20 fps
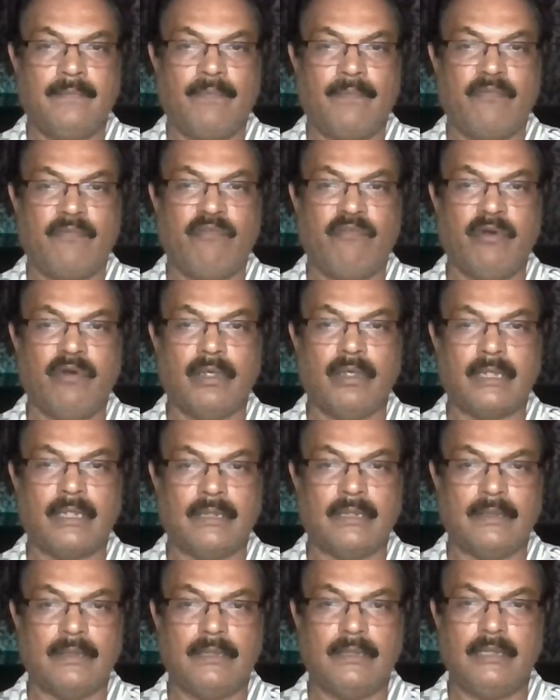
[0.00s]

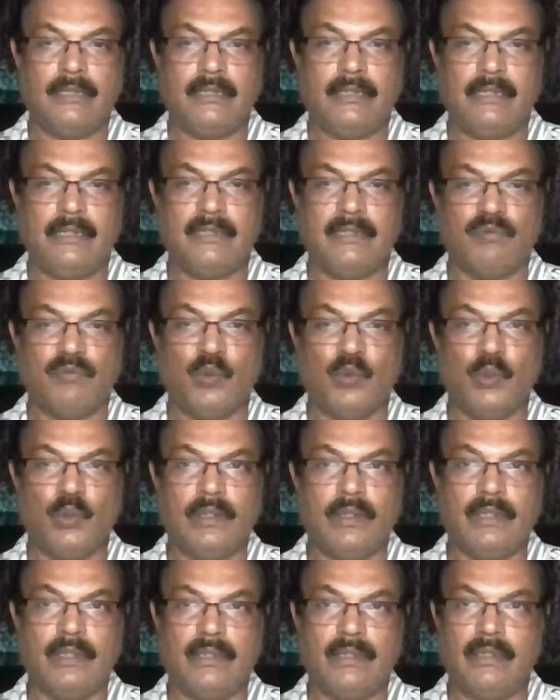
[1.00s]
fur is
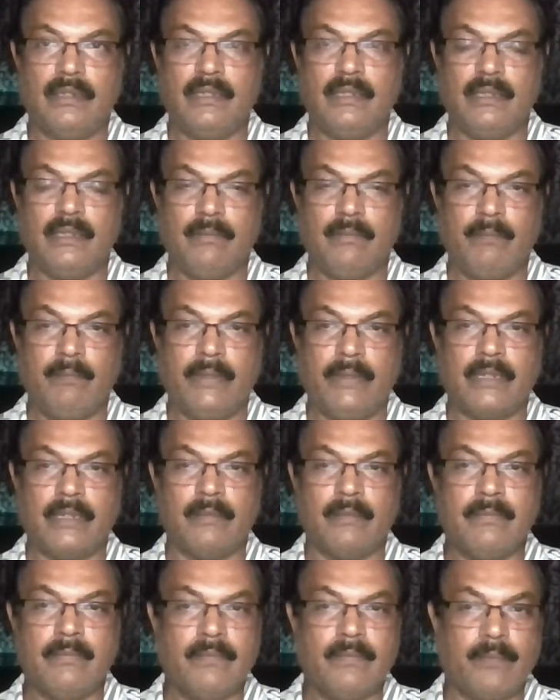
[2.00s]
wool
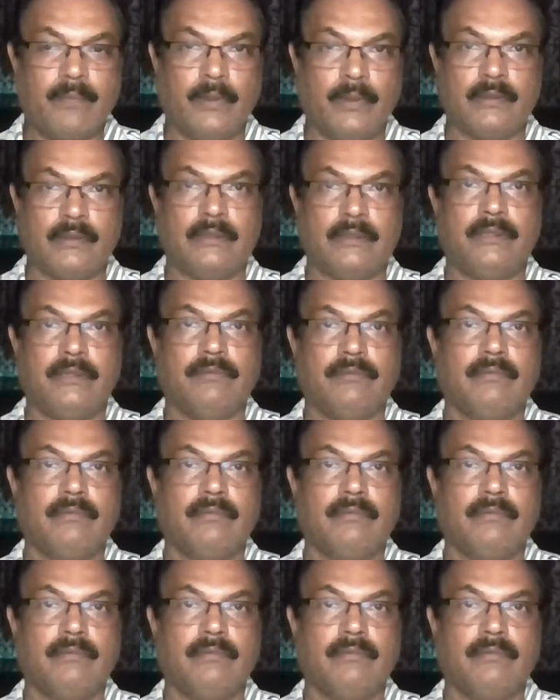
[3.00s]
become positive.